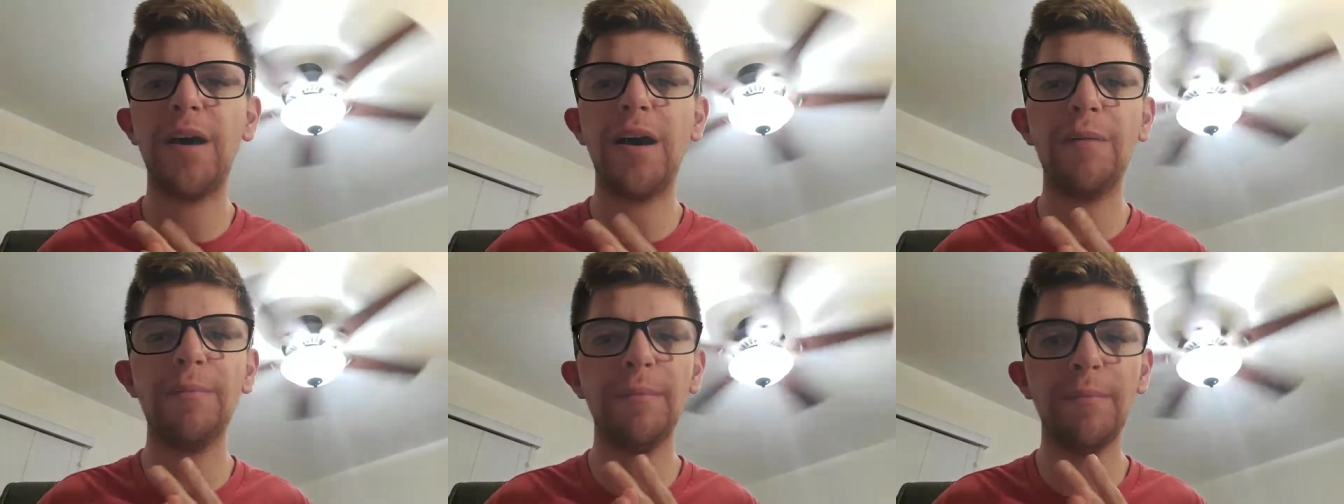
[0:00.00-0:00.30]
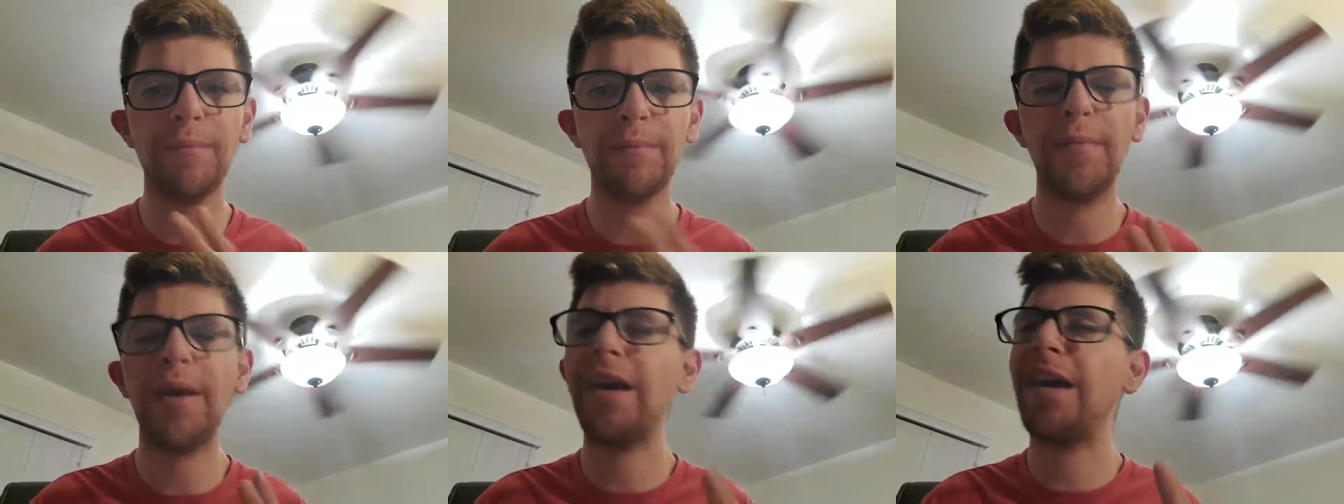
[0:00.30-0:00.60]

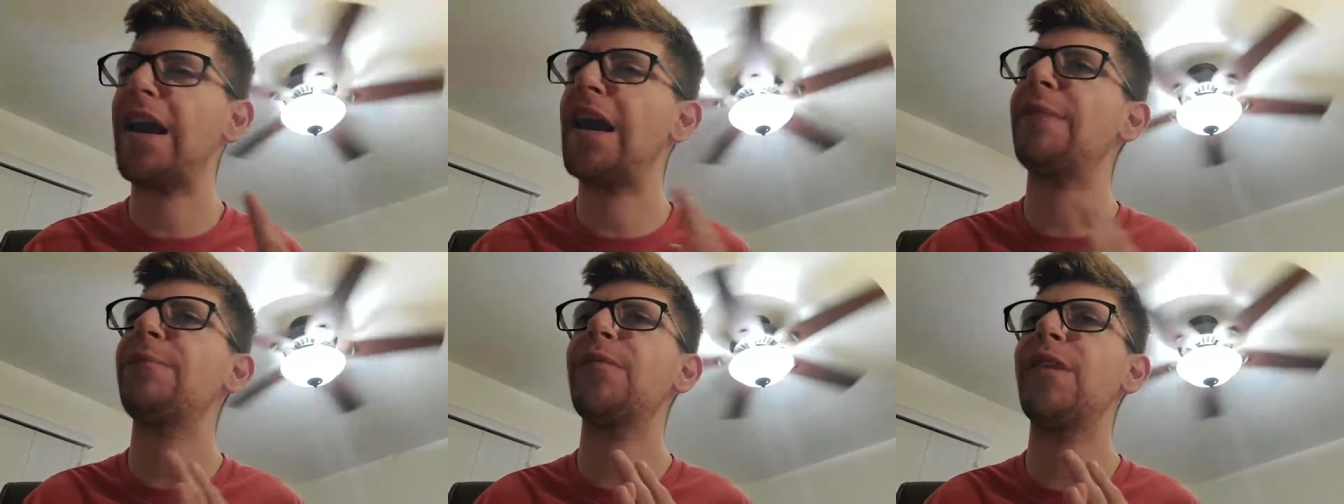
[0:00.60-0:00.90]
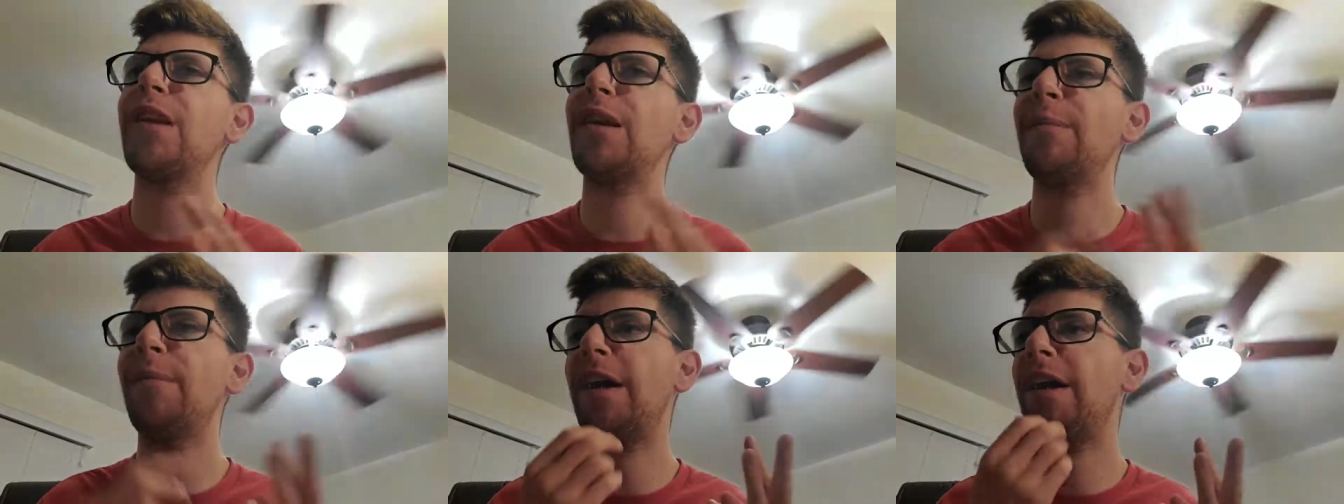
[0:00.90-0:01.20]
um,
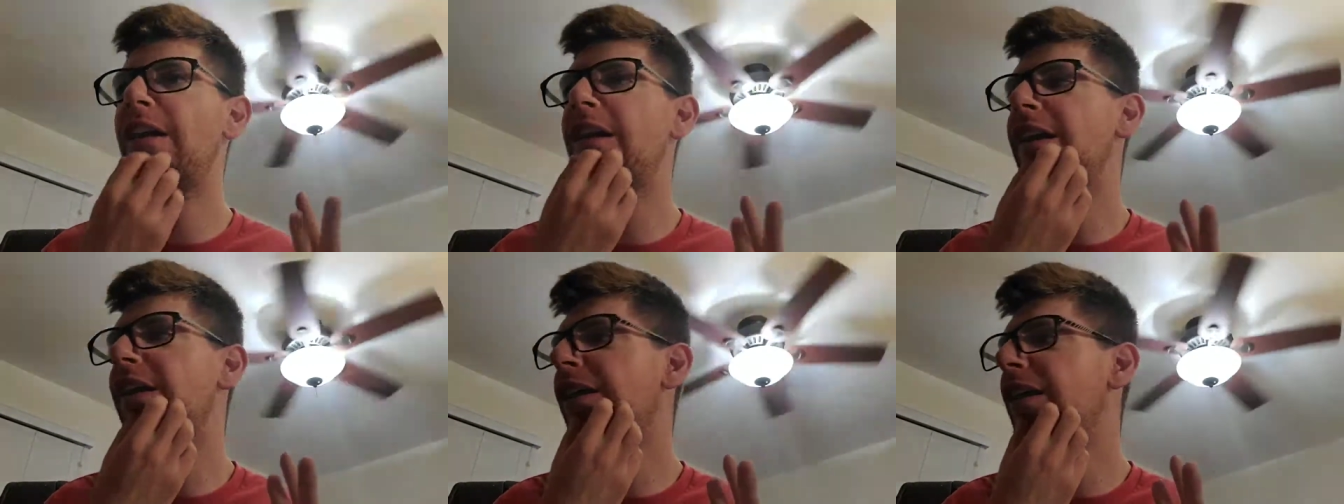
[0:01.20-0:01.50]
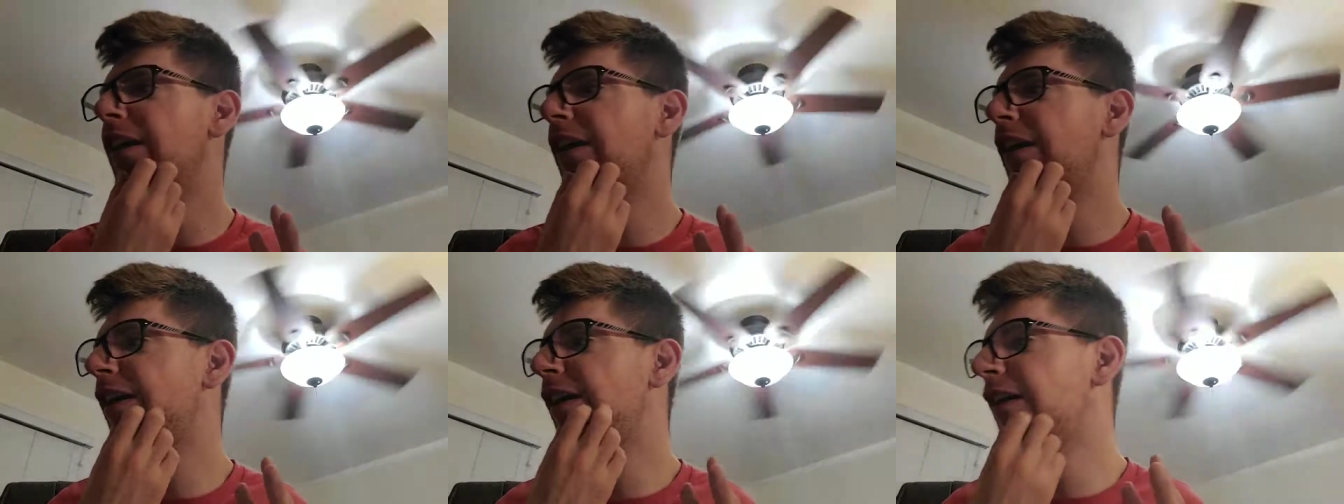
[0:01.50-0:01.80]
Captain
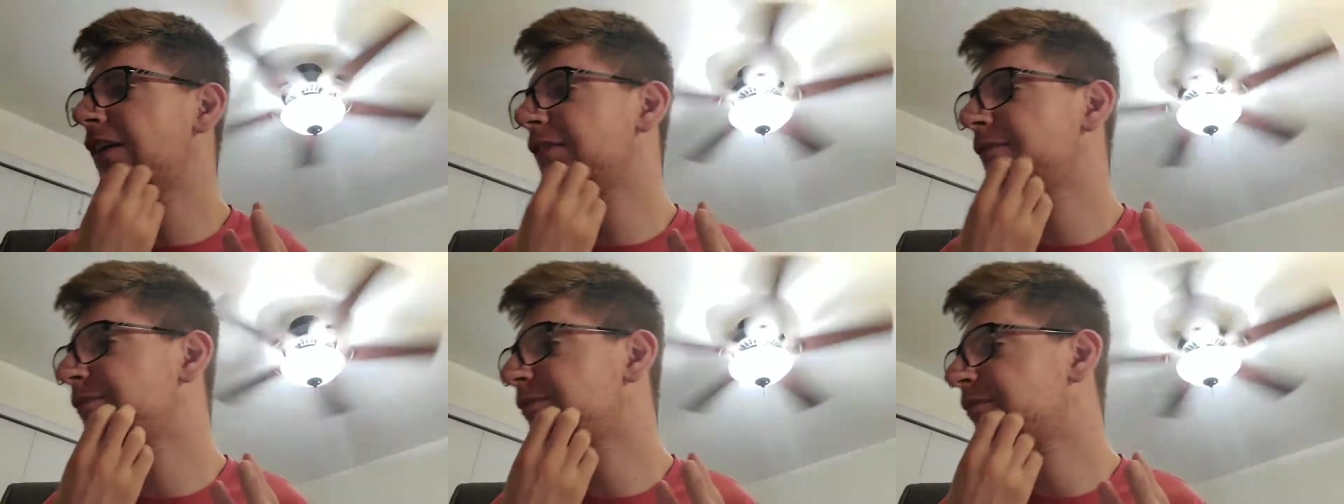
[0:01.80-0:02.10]
America.